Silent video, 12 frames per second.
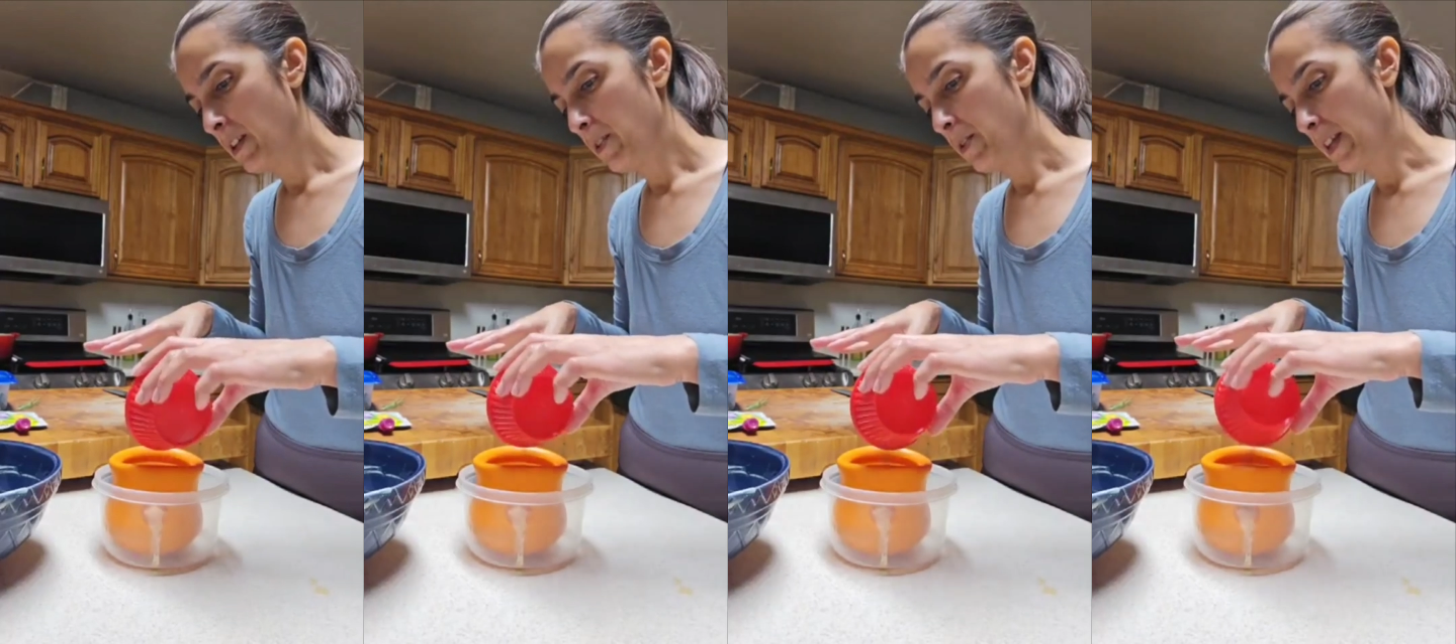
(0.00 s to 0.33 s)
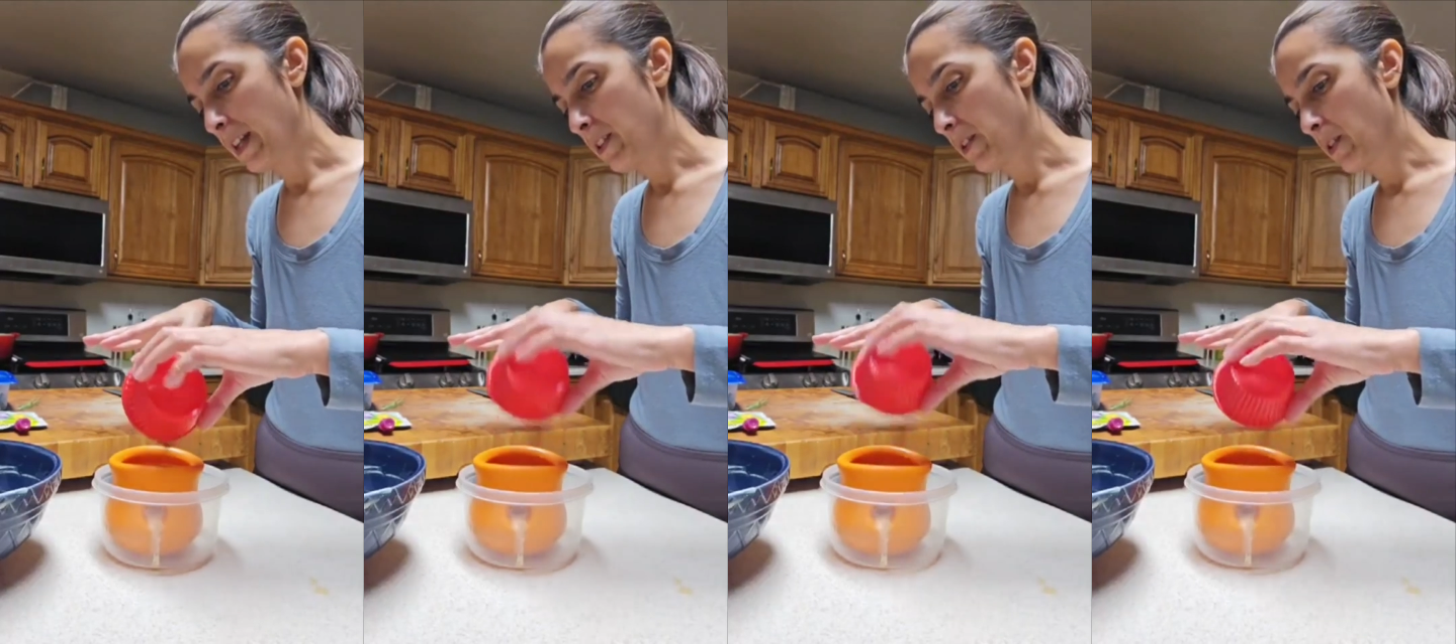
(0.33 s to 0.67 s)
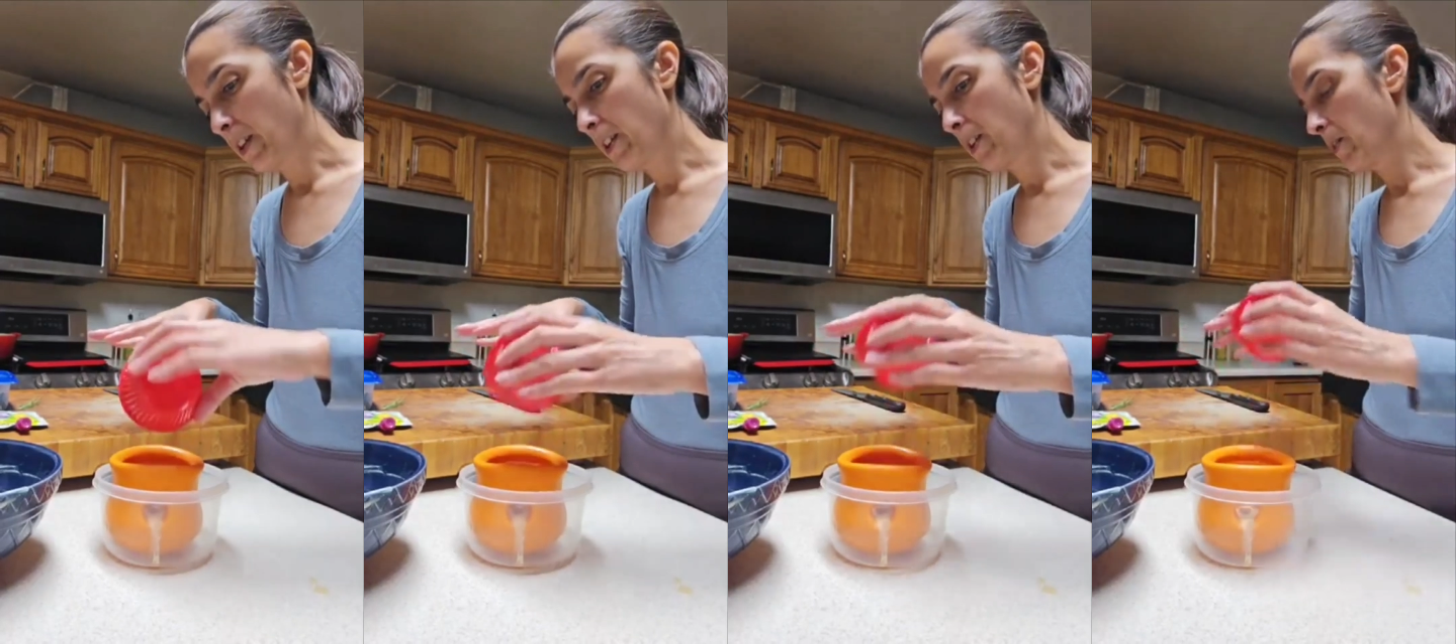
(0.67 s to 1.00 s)
So that's all
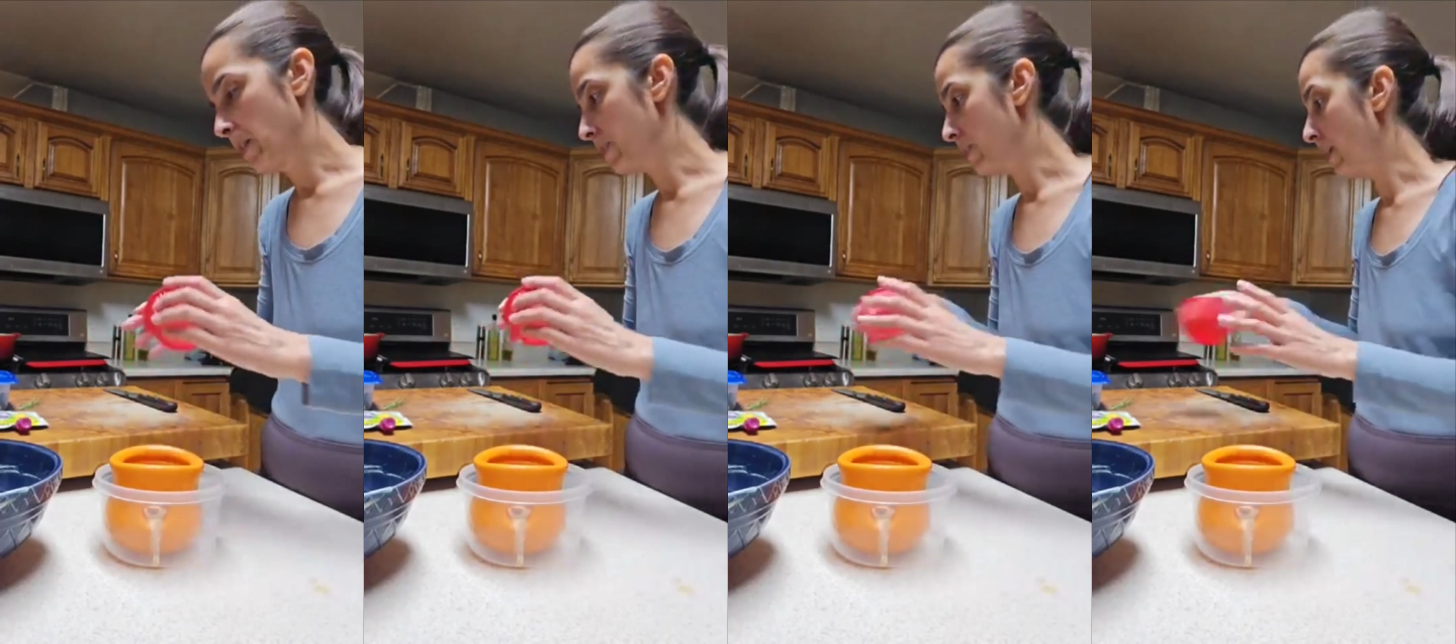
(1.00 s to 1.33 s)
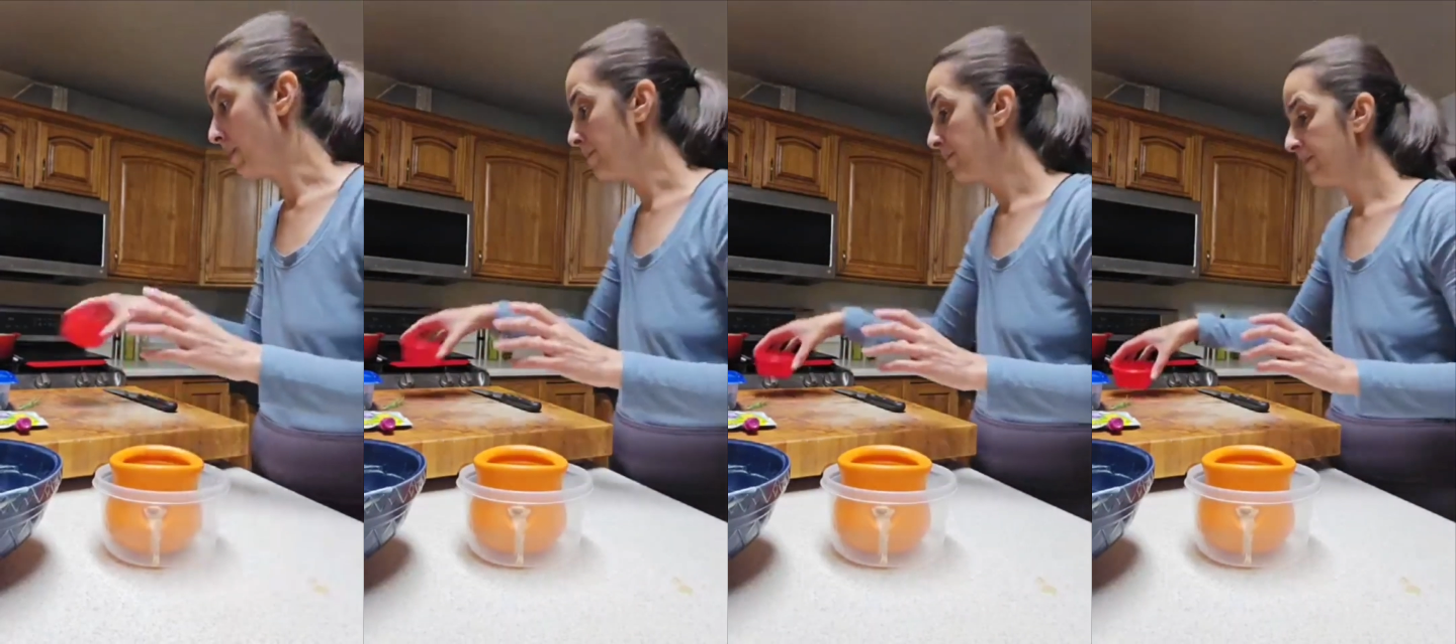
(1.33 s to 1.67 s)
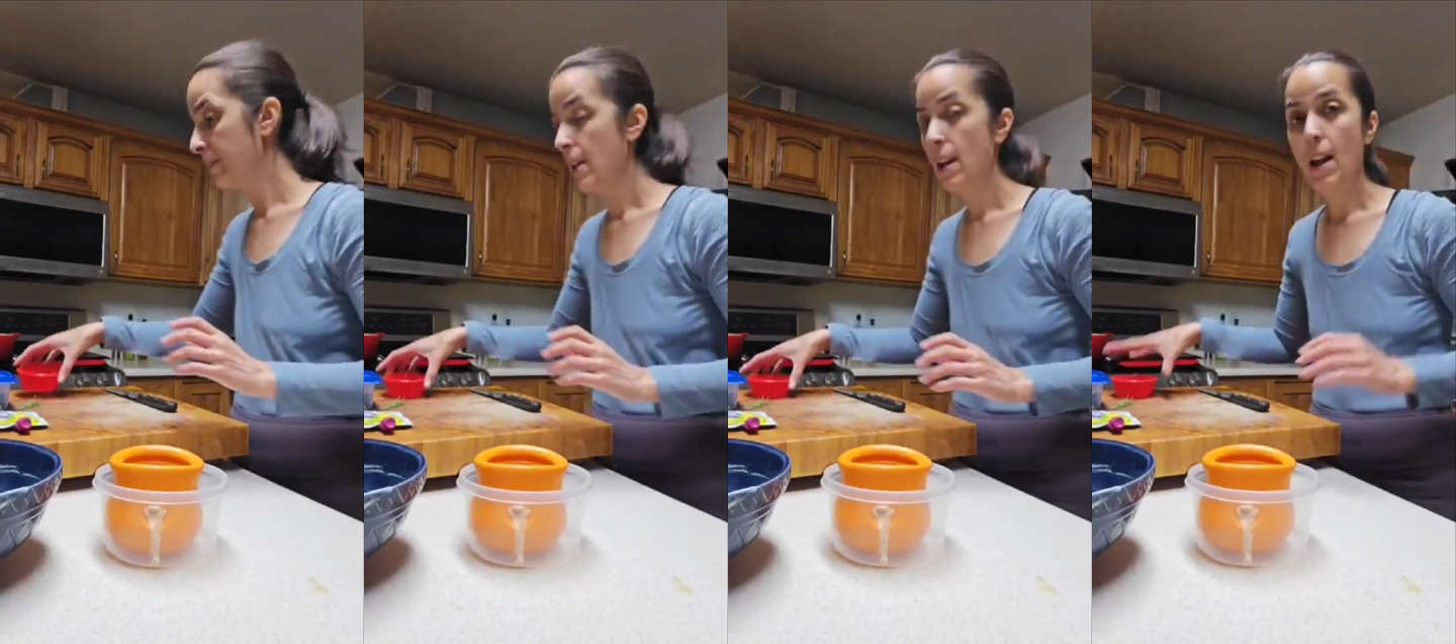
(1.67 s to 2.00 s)
going to go on top.
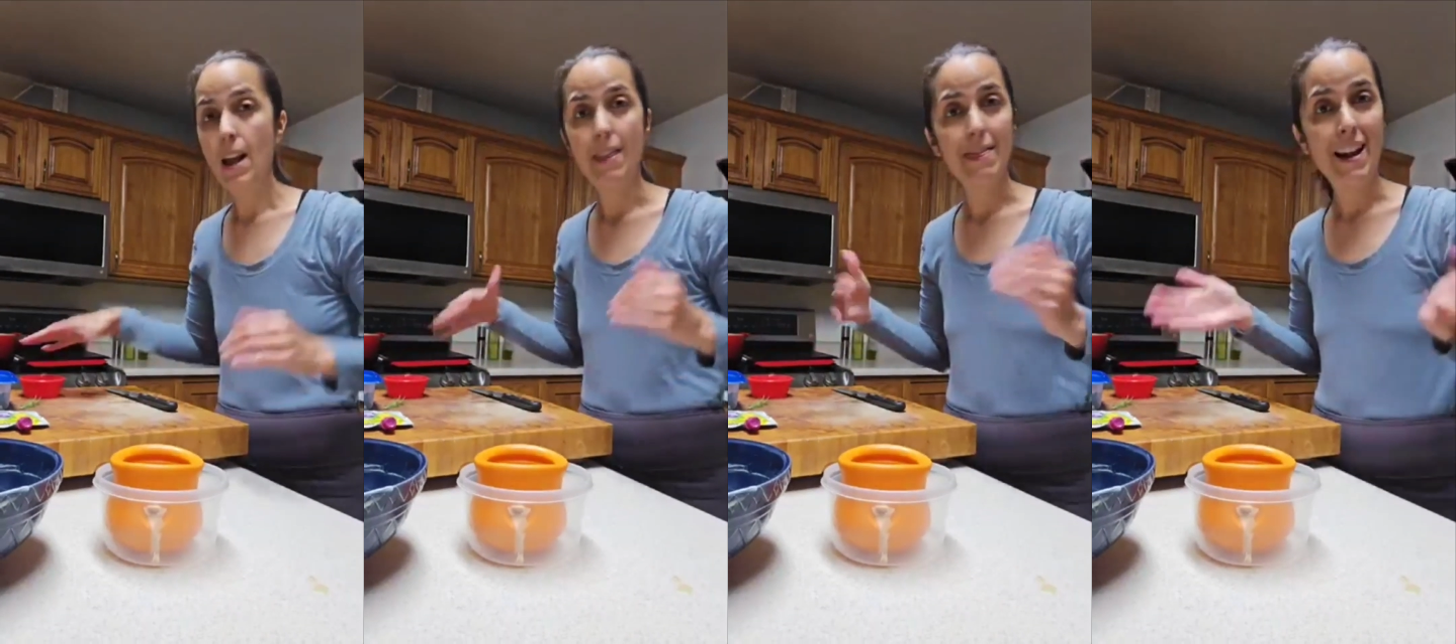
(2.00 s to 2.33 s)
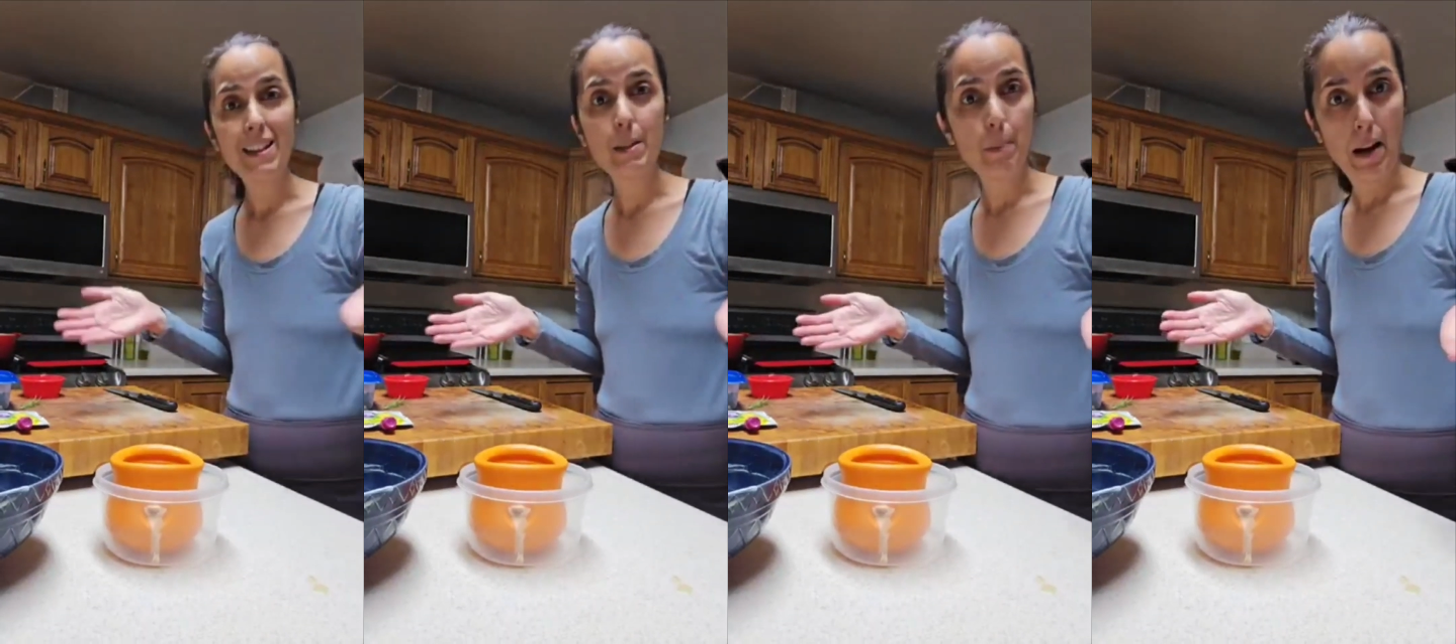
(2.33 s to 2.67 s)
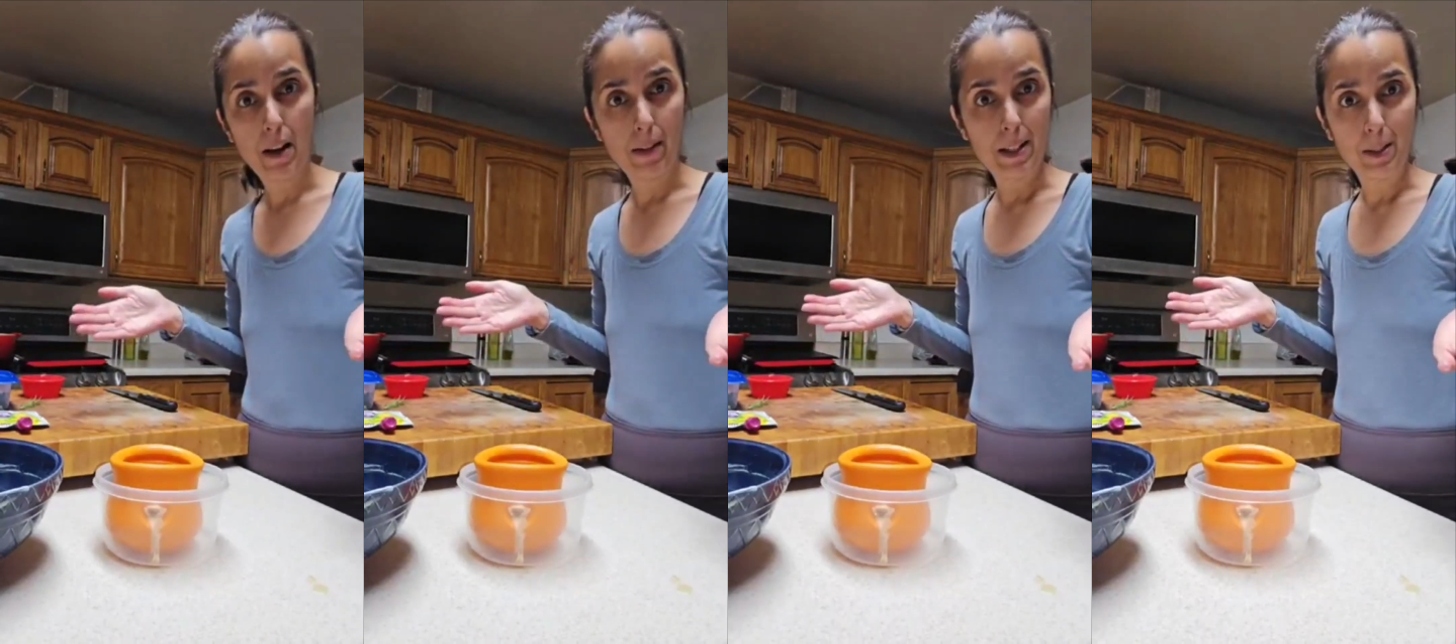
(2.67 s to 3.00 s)
And that's
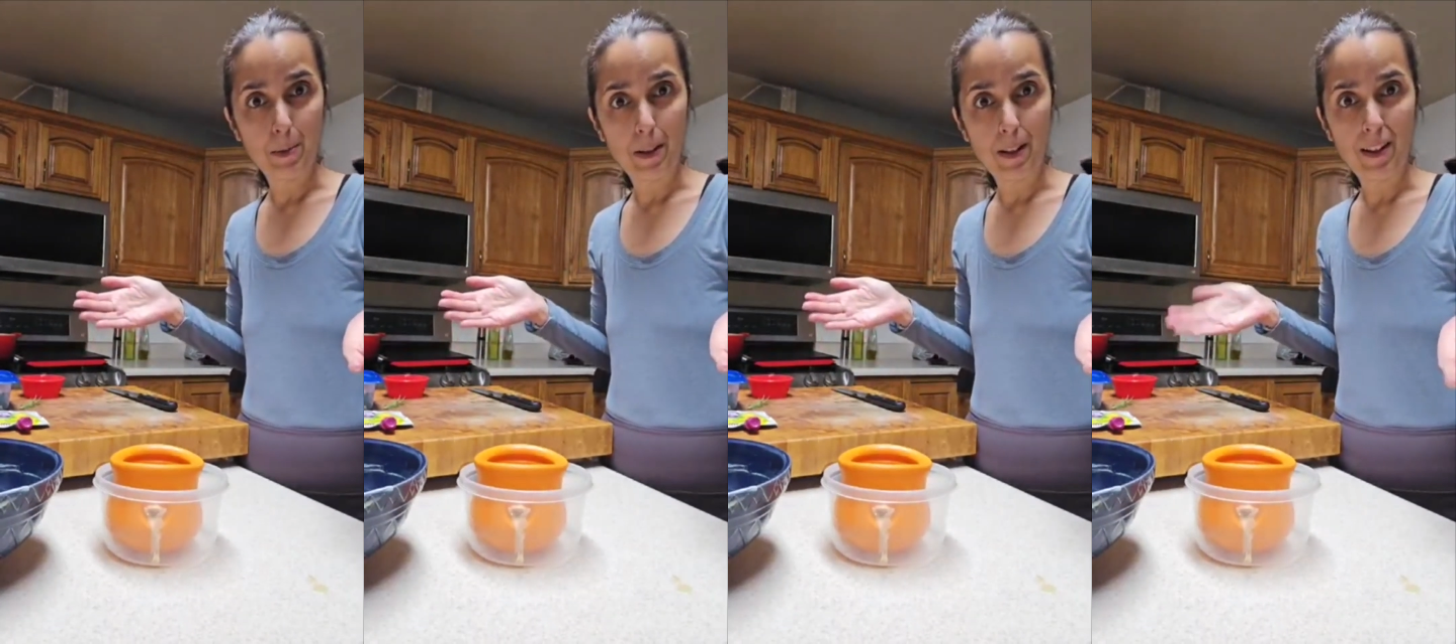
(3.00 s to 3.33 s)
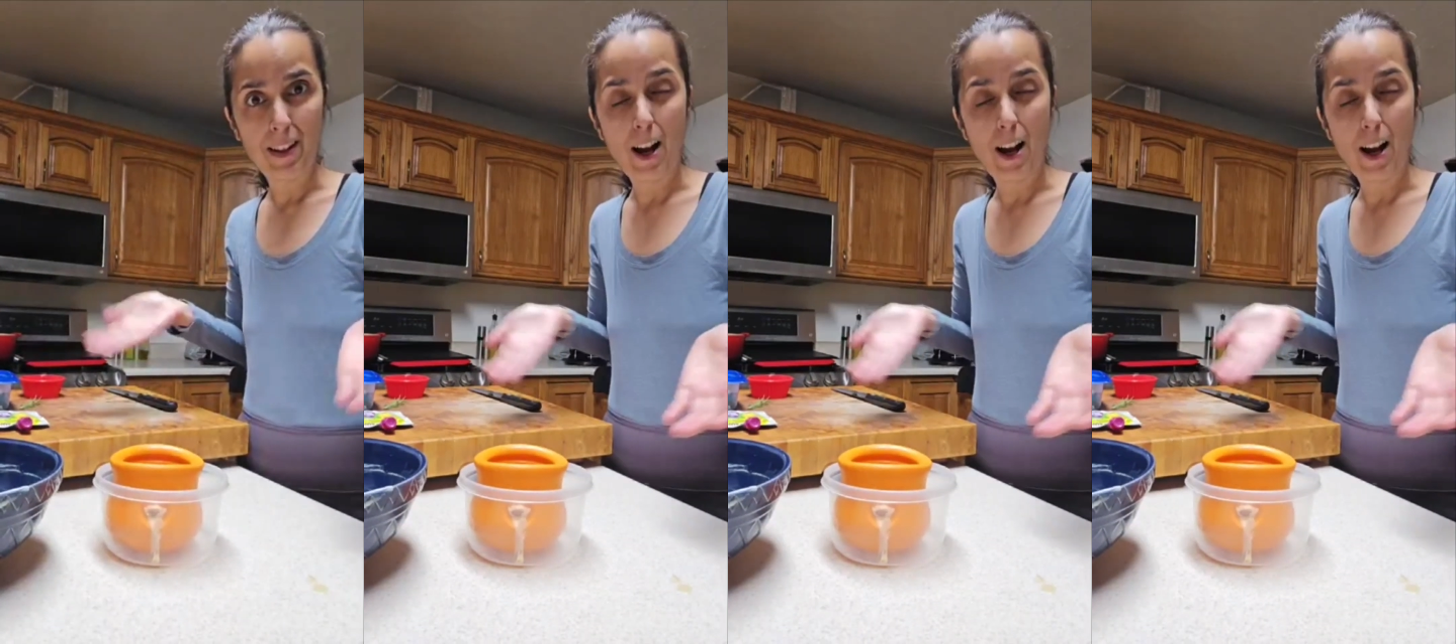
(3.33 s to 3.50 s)
my recipe.